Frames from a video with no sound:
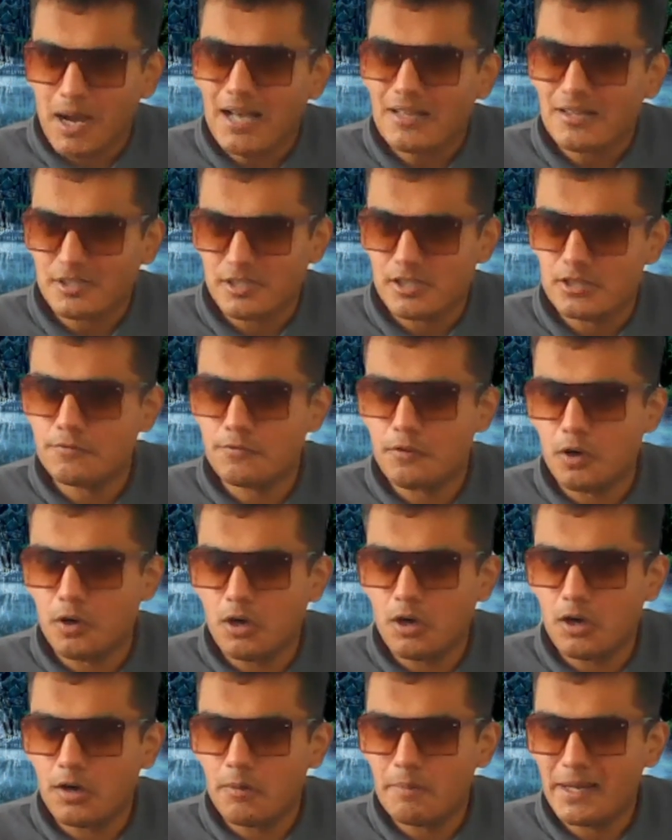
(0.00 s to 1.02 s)
bosses
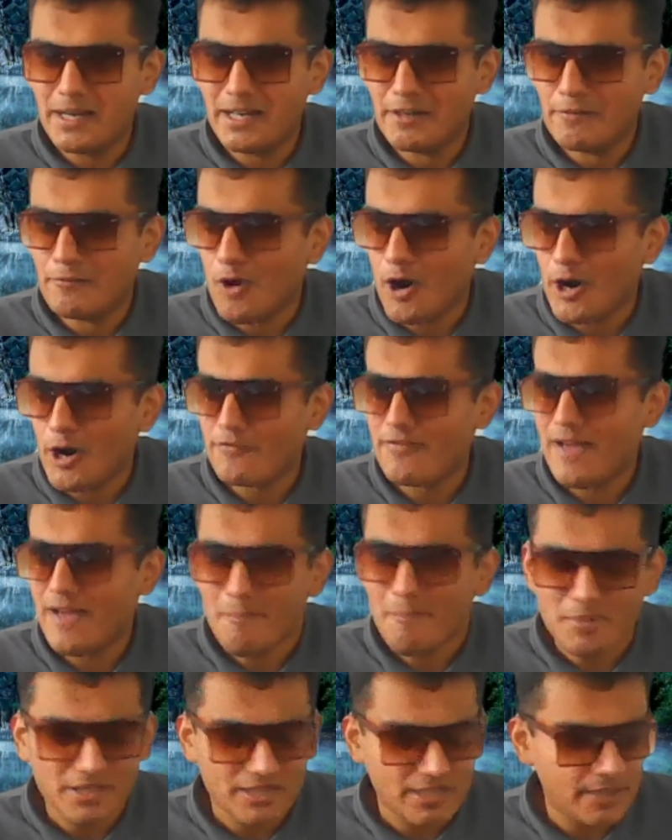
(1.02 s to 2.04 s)
for being devoid of
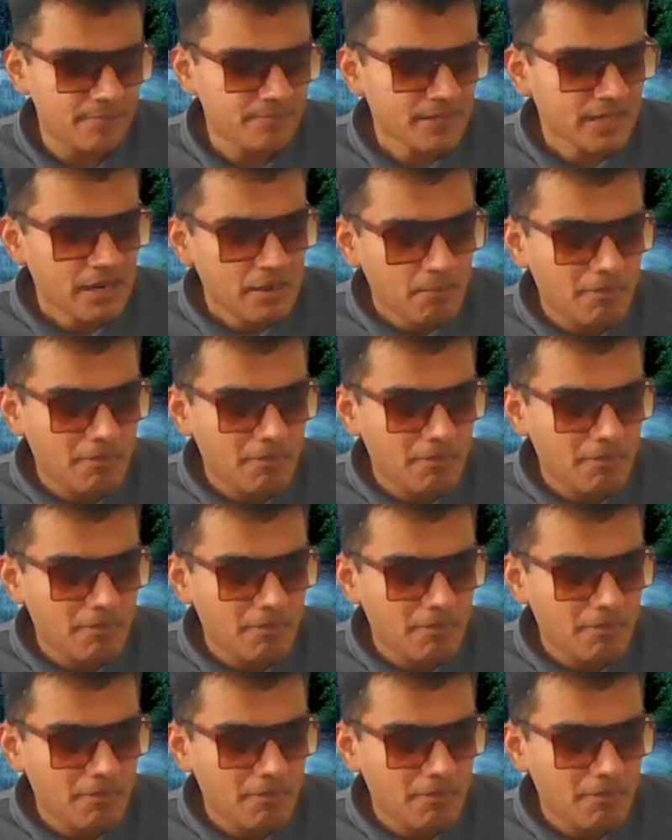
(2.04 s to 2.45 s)
empathy.